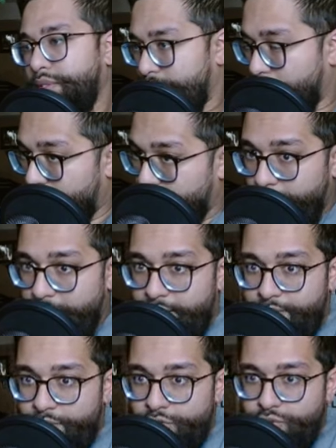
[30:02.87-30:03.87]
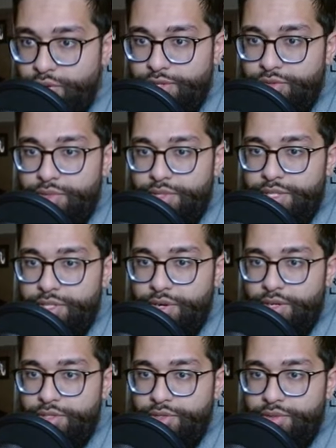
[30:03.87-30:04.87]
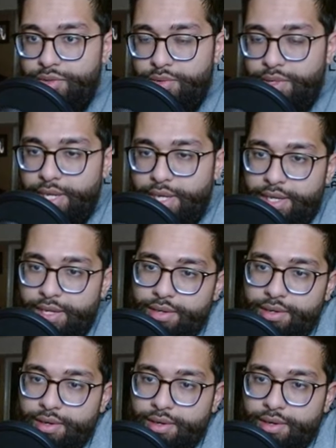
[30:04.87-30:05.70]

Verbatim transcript: Double gavel, draw two, discard two. Okay.